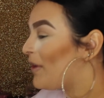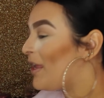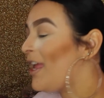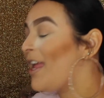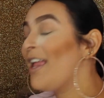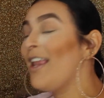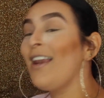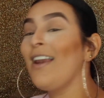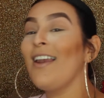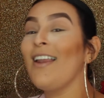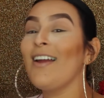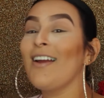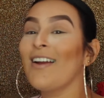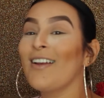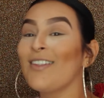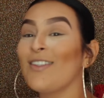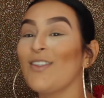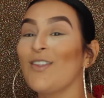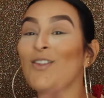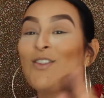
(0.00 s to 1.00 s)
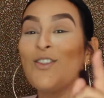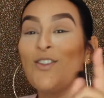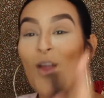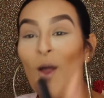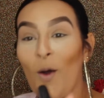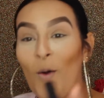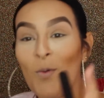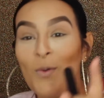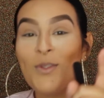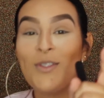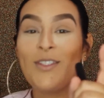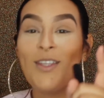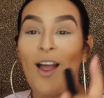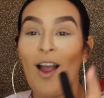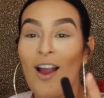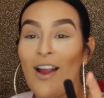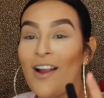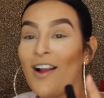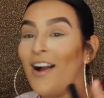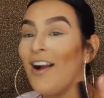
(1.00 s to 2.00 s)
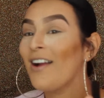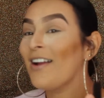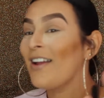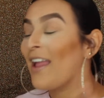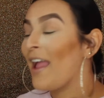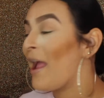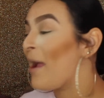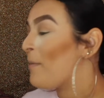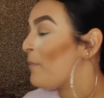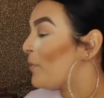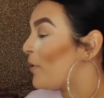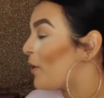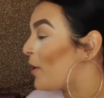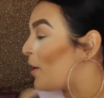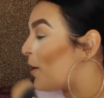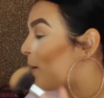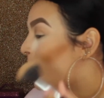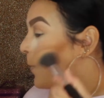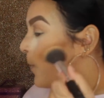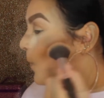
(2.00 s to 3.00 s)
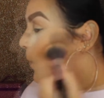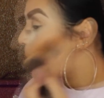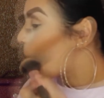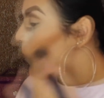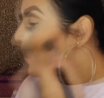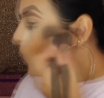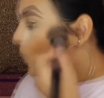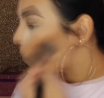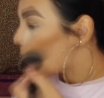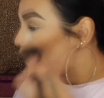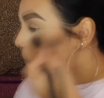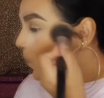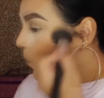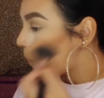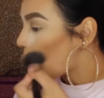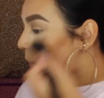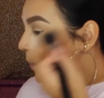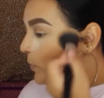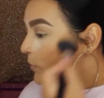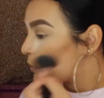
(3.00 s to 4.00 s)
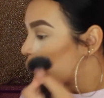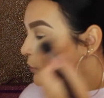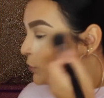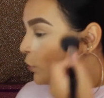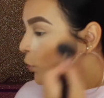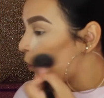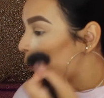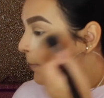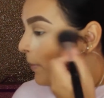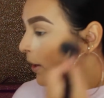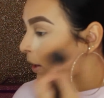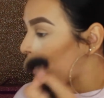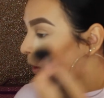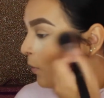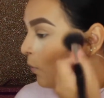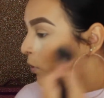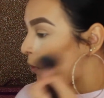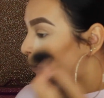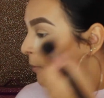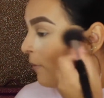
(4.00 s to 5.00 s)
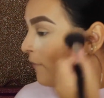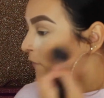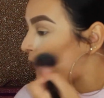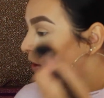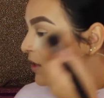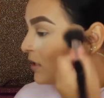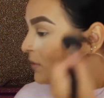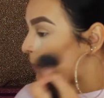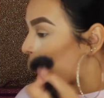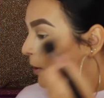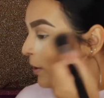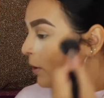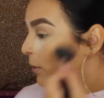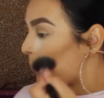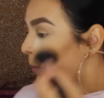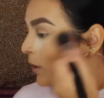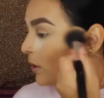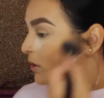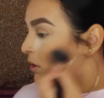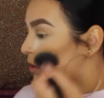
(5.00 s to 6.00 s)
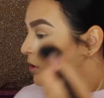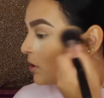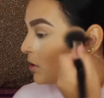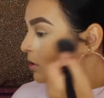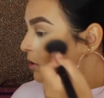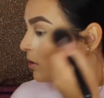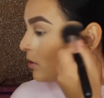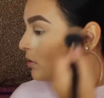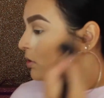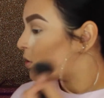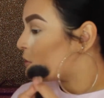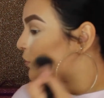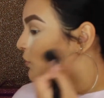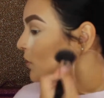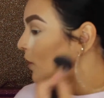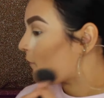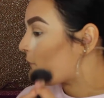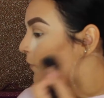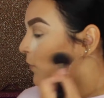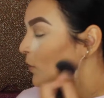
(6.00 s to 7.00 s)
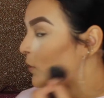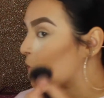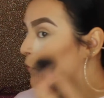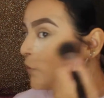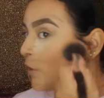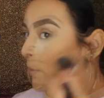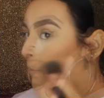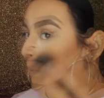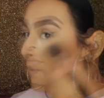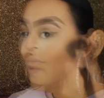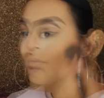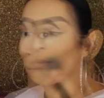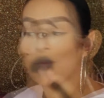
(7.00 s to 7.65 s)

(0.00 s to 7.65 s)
It looks so dark on camera. I'm just going back in with my face powder brush to soften this up.